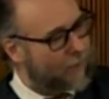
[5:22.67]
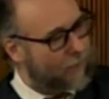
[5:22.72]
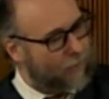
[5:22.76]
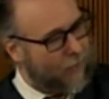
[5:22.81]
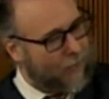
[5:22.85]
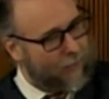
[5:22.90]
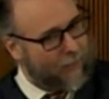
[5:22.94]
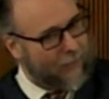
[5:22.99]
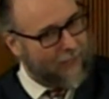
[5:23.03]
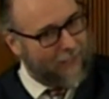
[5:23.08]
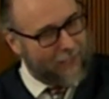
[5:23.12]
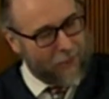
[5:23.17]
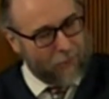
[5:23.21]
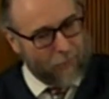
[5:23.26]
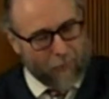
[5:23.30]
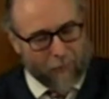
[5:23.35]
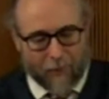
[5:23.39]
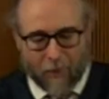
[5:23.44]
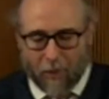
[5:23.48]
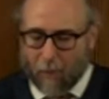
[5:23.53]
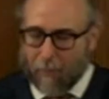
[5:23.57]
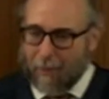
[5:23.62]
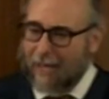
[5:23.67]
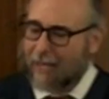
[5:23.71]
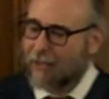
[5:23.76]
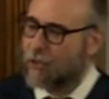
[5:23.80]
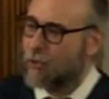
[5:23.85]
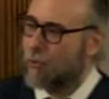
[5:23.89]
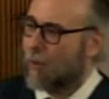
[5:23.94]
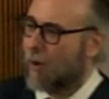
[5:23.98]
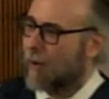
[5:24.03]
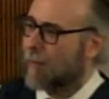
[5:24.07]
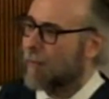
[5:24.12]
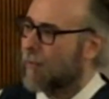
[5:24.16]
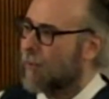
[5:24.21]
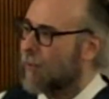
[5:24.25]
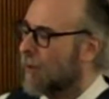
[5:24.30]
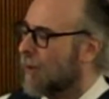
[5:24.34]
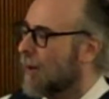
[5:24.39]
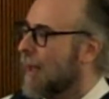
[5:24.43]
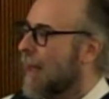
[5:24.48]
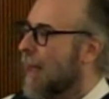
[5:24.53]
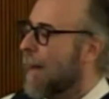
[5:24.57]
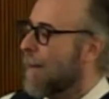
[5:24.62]
Well, because when we go back to our
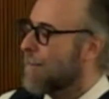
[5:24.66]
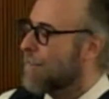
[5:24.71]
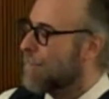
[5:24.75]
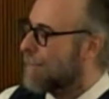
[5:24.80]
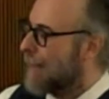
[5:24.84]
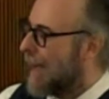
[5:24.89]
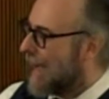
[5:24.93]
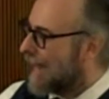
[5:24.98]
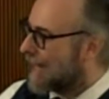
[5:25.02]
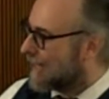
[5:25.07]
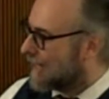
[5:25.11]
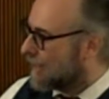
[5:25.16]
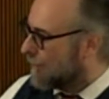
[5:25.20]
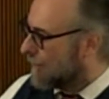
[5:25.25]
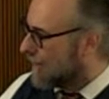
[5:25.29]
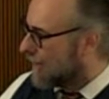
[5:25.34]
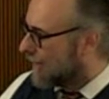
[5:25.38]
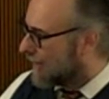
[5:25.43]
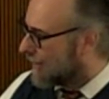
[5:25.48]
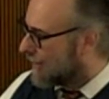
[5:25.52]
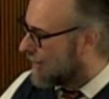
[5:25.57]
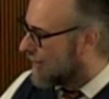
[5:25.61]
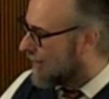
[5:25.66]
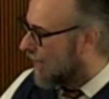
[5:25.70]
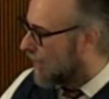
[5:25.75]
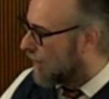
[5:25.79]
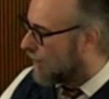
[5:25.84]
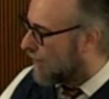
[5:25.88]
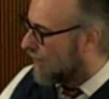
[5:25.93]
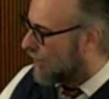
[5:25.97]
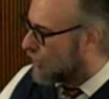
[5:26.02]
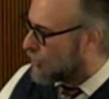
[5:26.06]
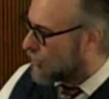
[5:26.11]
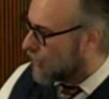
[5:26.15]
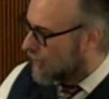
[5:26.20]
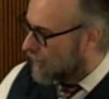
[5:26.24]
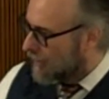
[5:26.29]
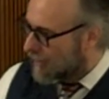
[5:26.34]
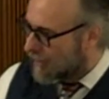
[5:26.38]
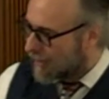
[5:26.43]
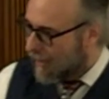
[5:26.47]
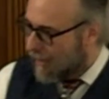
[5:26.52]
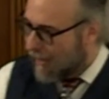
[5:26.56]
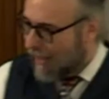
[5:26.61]
more maximalist definitions,